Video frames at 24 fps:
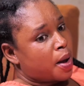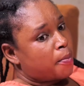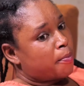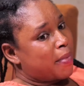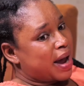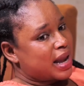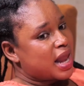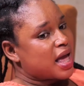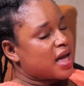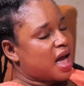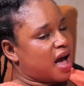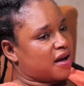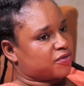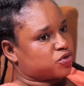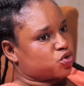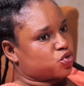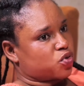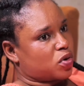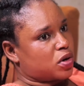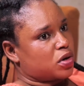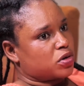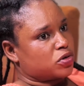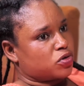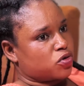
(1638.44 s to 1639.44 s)
my leg has
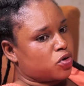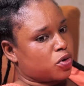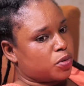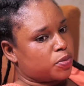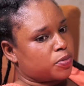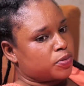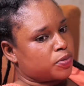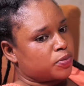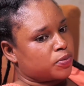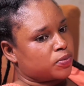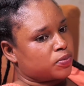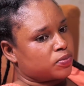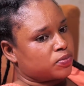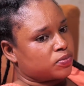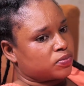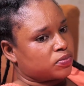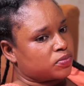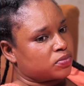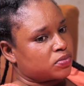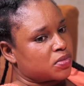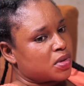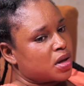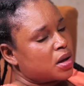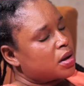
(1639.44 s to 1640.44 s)
swollen up.
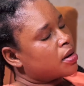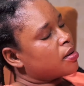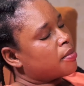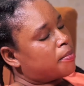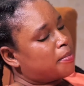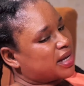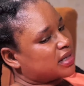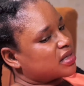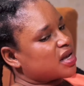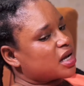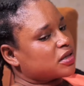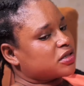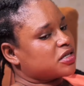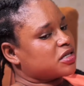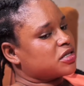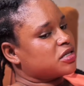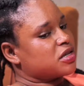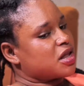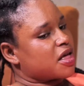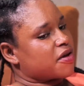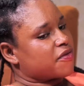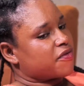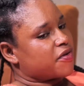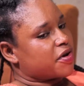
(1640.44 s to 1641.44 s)
Massage
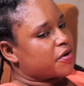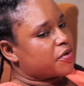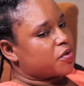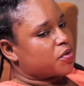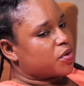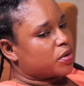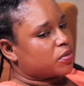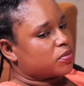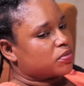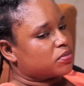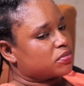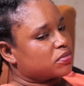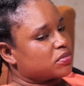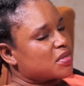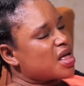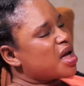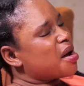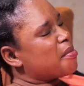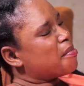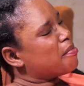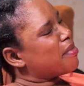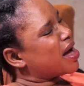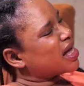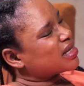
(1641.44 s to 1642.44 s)
this leg very well.
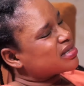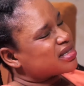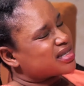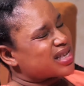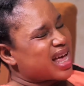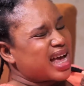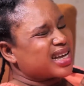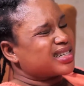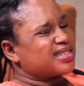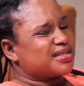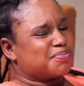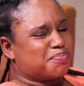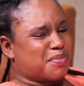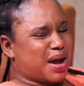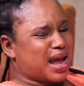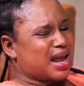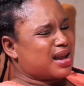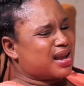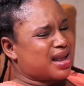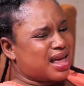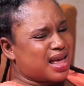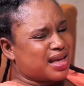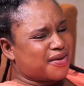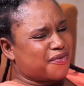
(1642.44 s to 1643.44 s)
Massage my
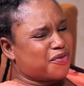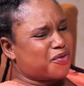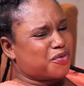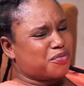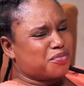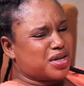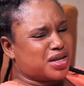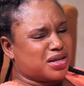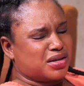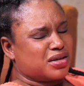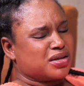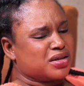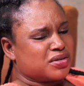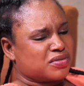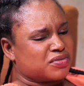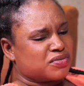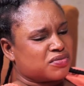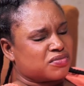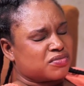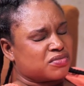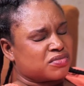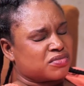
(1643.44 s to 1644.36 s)
leg for me.